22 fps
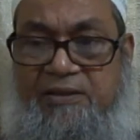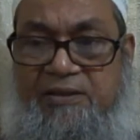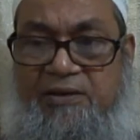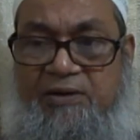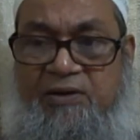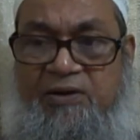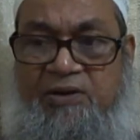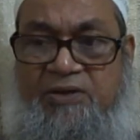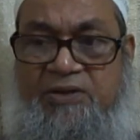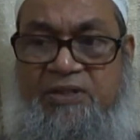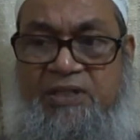
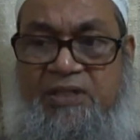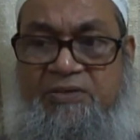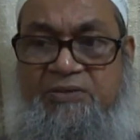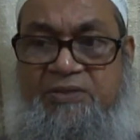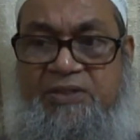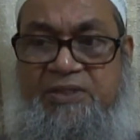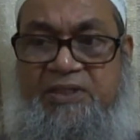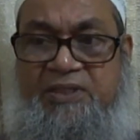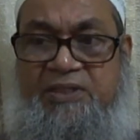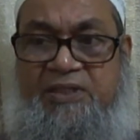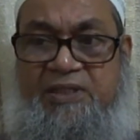also
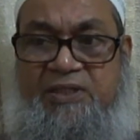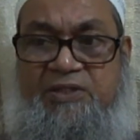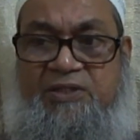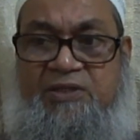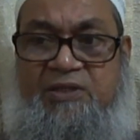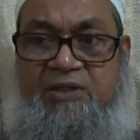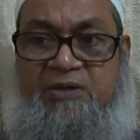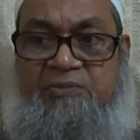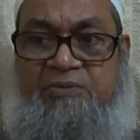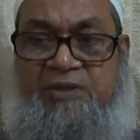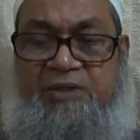used in case
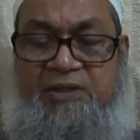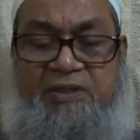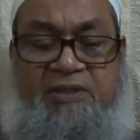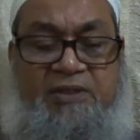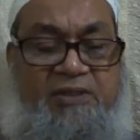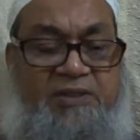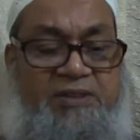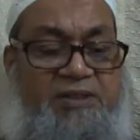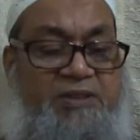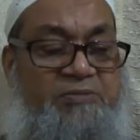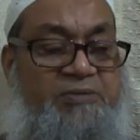of
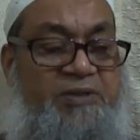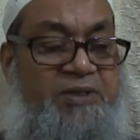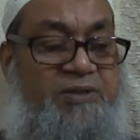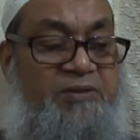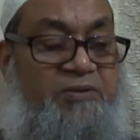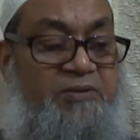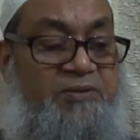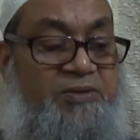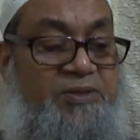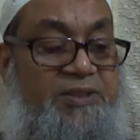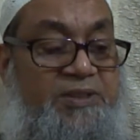
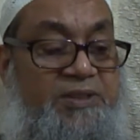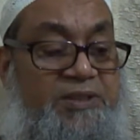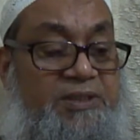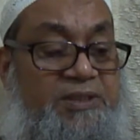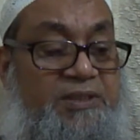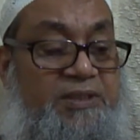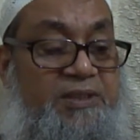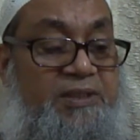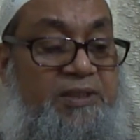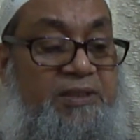tuberculosis,